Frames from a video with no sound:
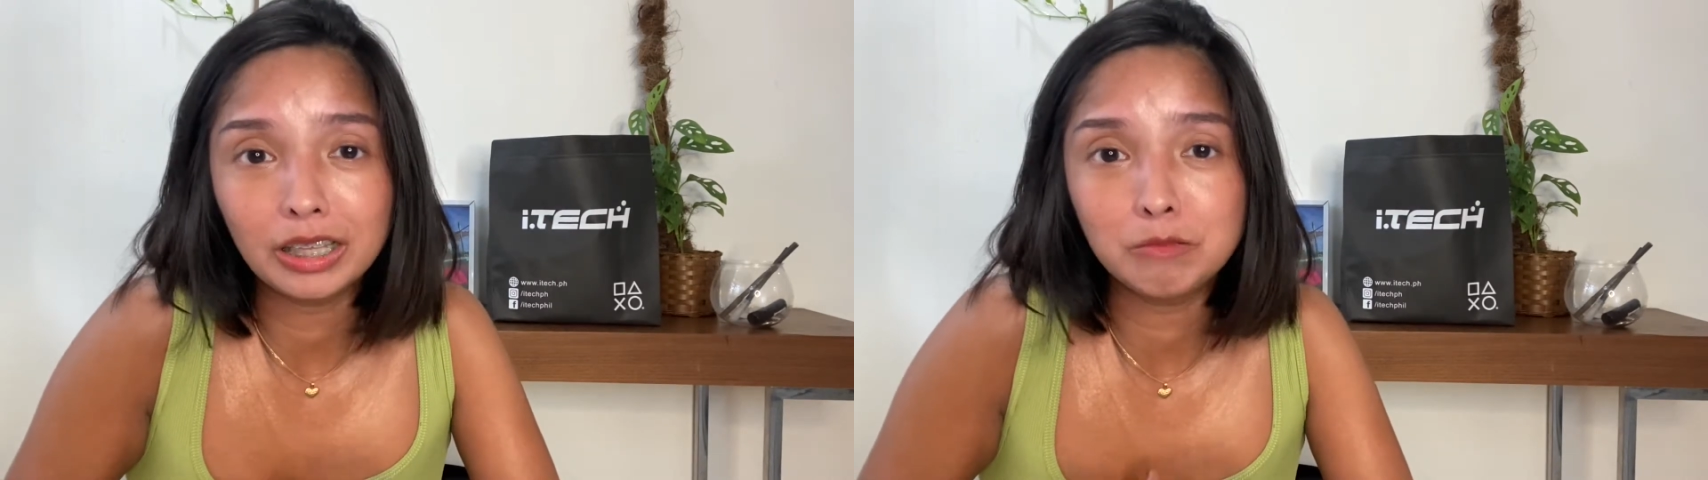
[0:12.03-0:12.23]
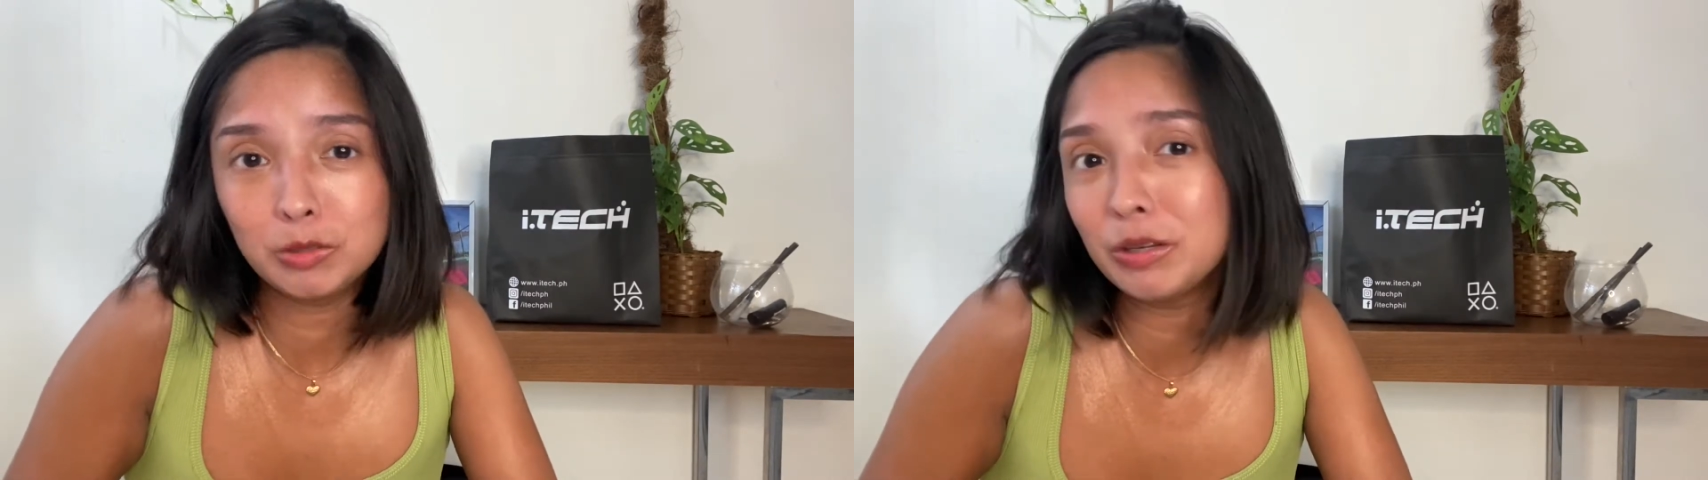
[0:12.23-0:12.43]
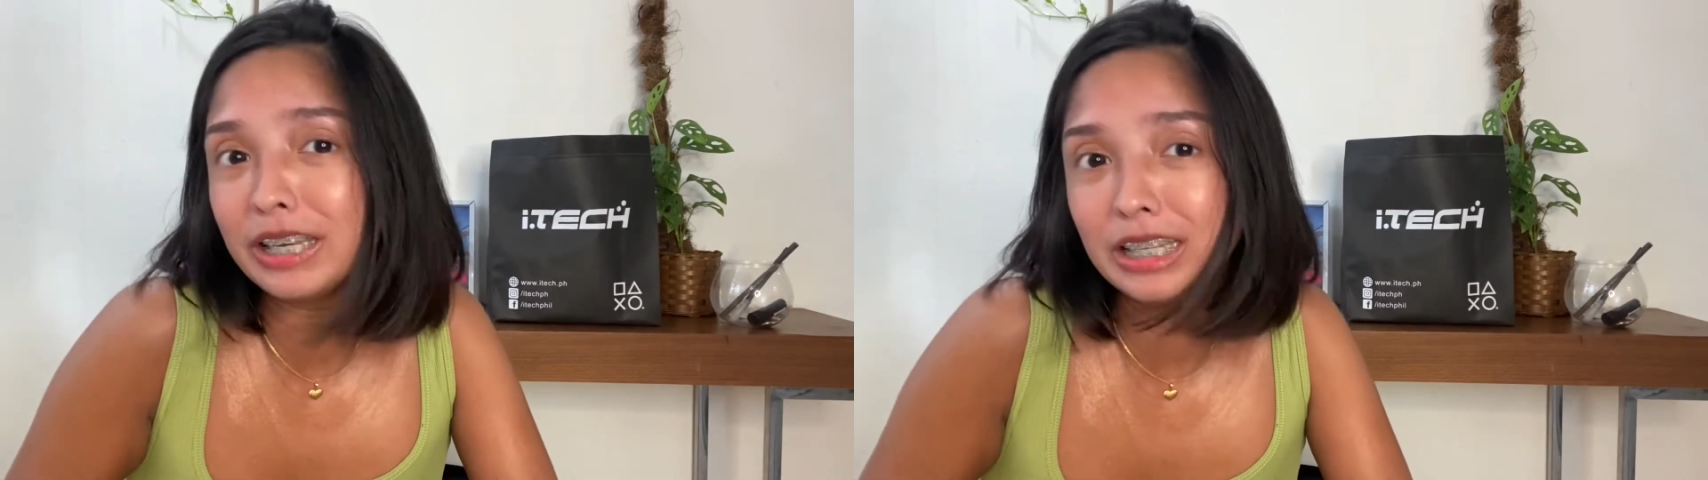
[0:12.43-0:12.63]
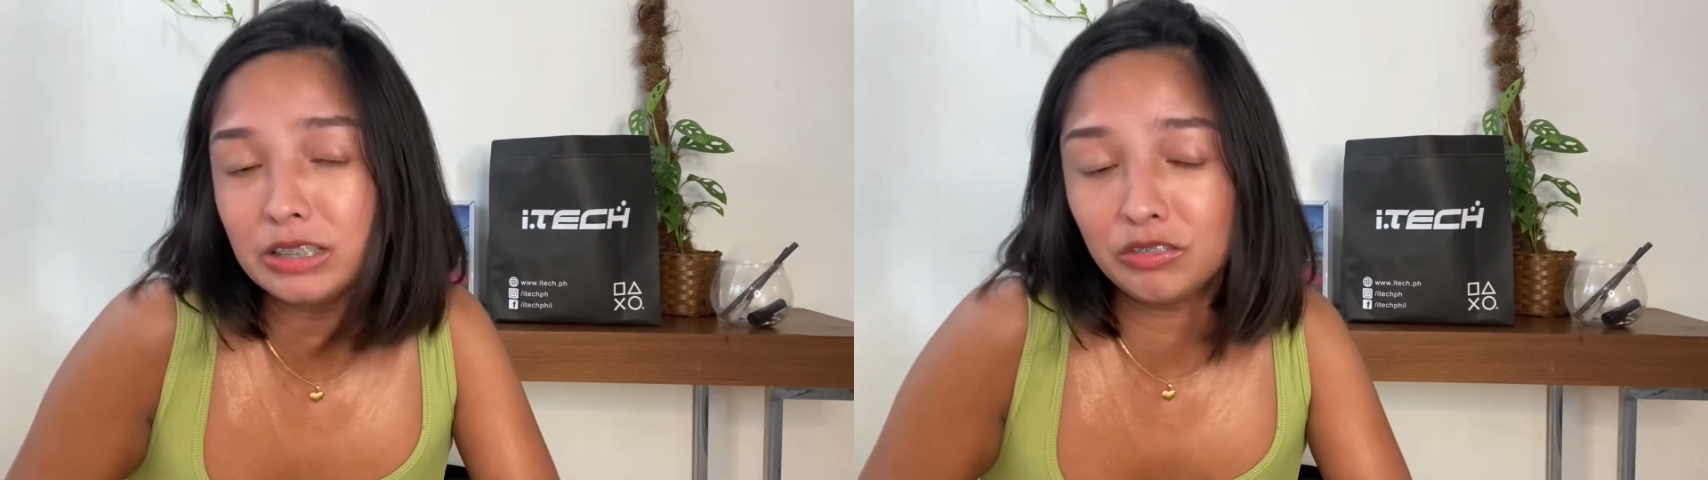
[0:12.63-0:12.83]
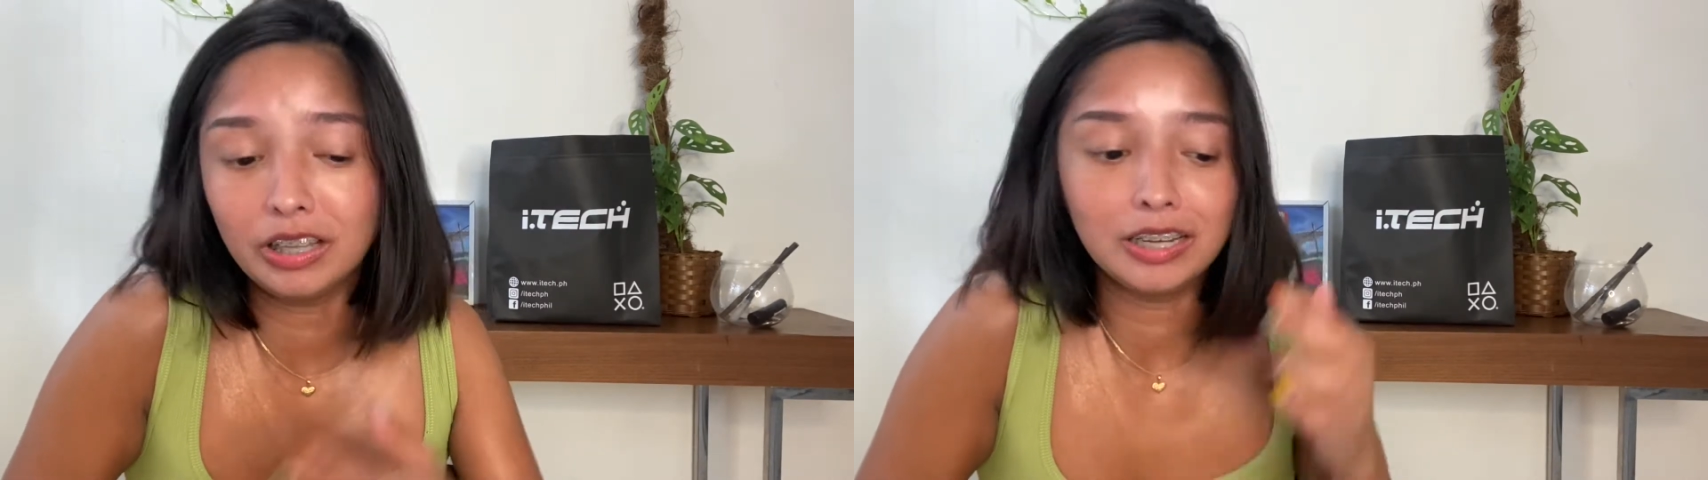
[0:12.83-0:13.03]
I'm doing this
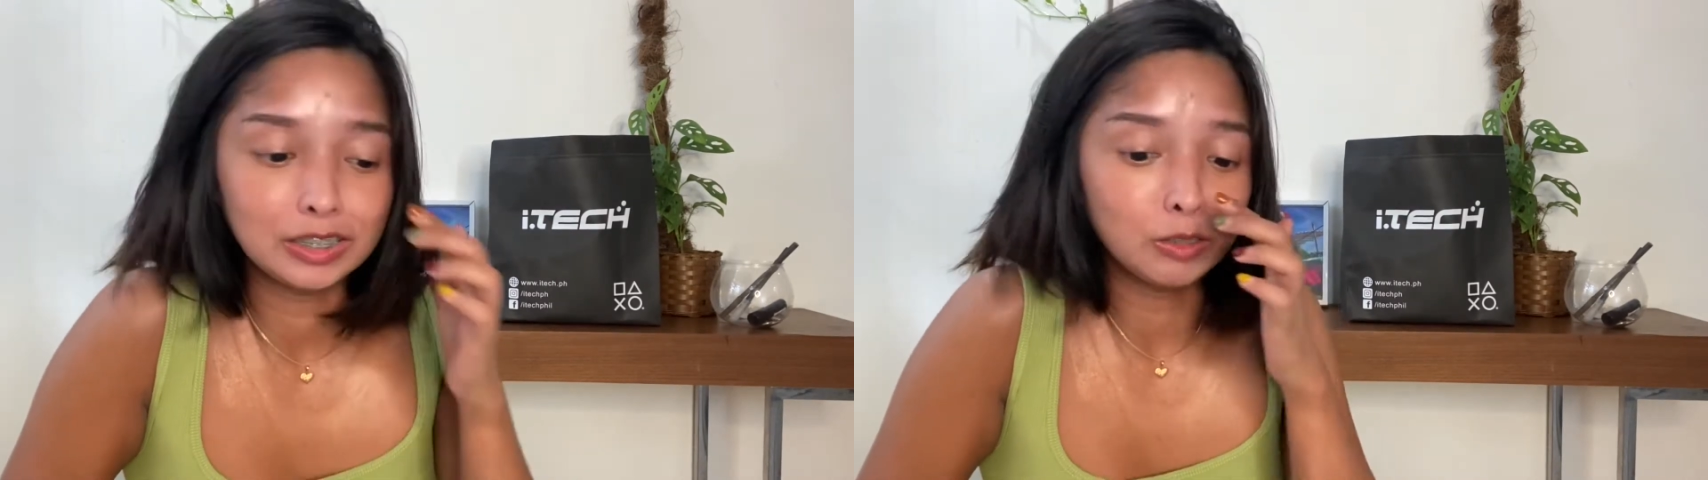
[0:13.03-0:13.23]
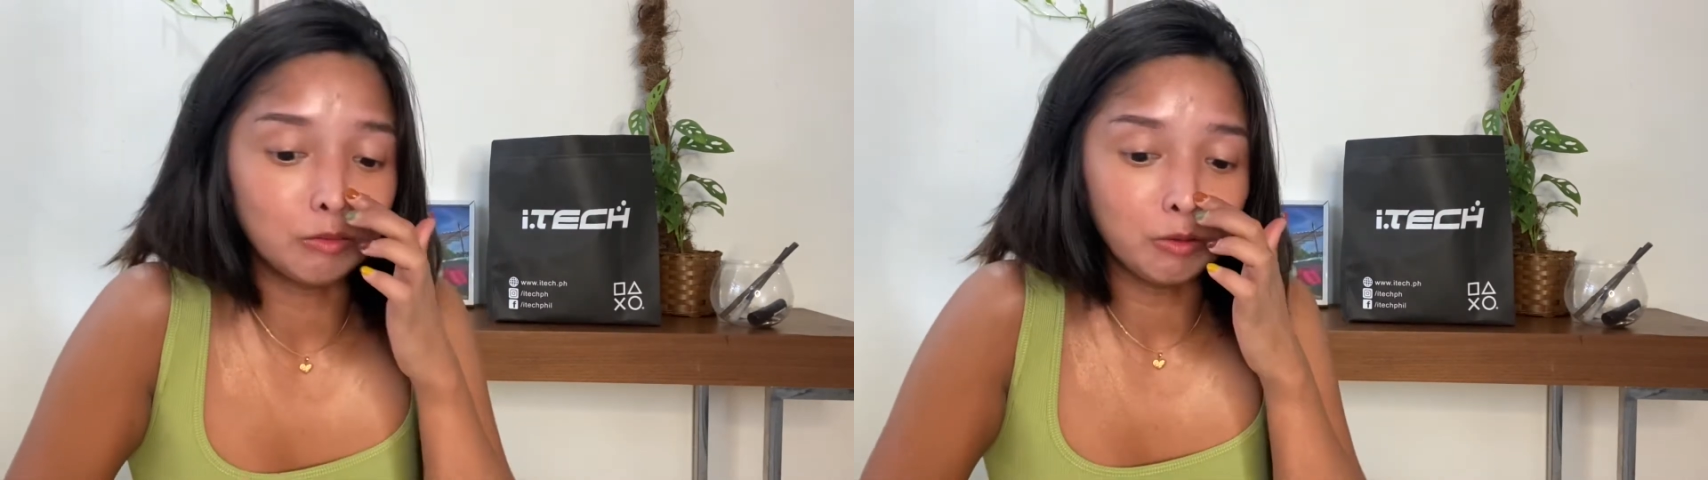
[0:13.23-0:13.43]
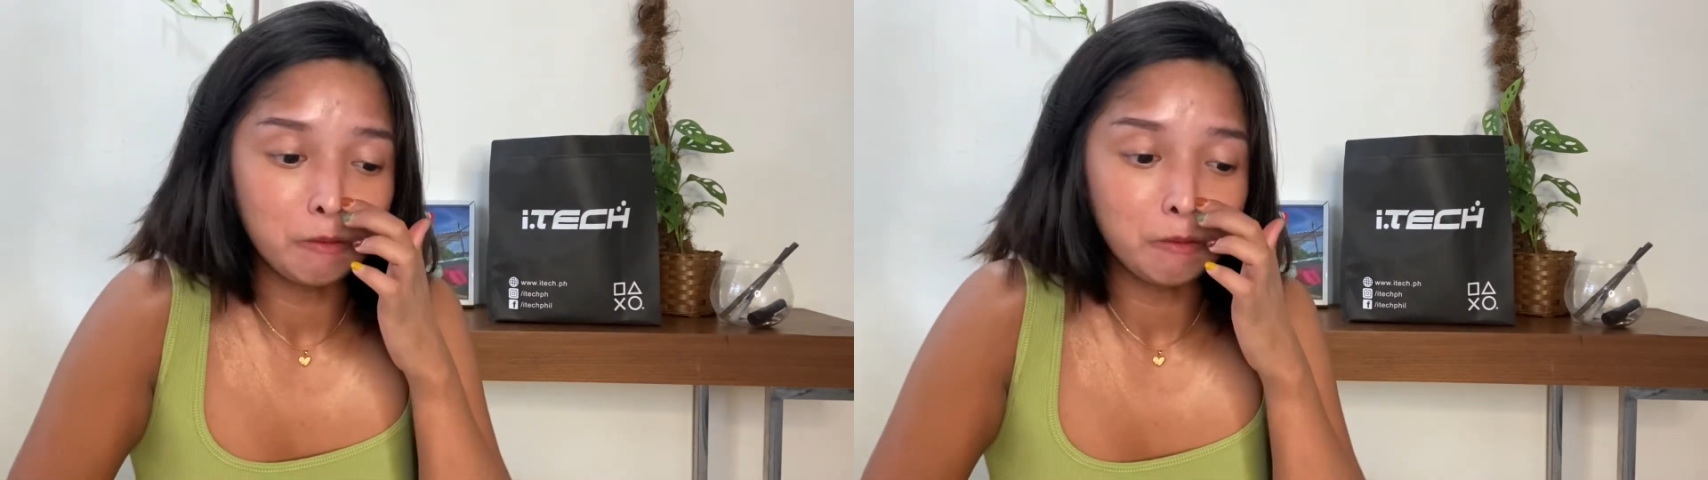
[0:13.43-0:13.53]
vlog. So